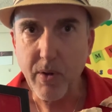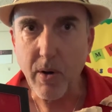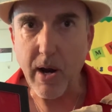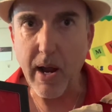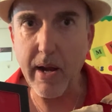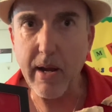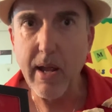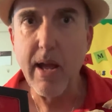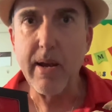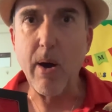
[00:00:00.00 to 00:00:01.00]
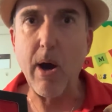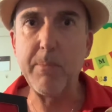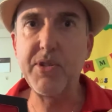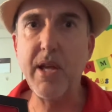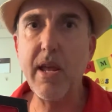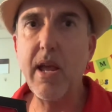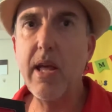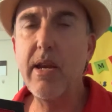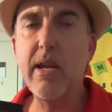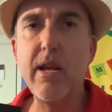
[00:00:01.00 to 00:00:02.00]
All right. Now,
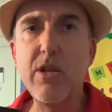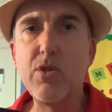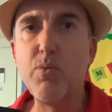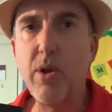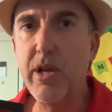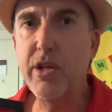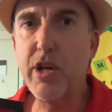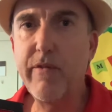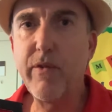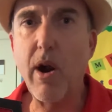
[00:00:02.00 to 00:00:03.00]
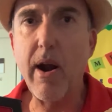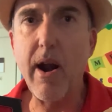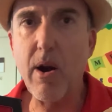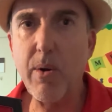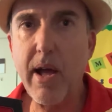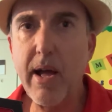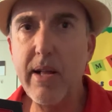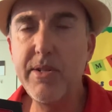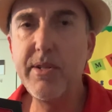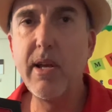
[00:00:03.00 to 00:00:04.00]
obsidian is really good for
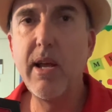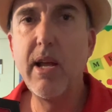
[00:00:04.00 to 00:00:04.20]
arrowheads